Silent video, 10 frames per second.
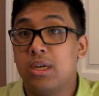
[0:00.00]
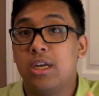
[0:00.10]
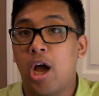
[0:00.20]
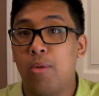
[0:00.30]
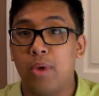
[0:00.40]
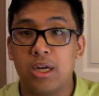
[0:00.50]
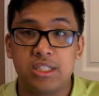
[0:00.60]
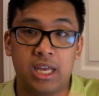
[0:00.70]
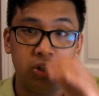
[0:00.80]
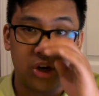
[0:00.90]
Now I'm not
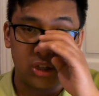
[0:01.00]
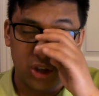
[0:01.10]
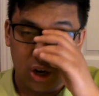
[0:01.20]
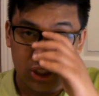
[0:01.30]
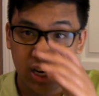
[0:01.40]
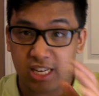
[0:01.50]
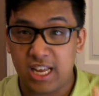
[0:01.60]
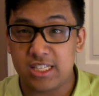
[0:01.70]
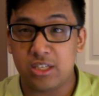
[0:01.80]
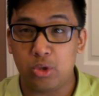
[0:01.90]
saying Josh Koscheck
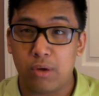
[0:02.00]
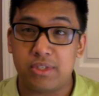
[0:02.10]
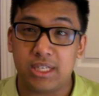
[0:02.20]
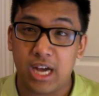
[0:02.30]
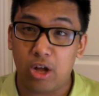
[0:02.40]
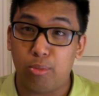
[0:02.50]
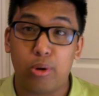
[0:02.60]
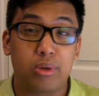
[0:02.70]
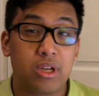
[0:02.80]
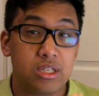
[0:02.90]
isn't UFC caliber
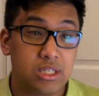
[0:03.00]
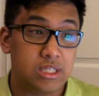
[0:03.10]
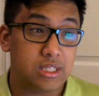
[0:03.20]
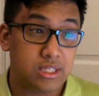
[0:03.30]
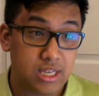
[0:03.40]
because he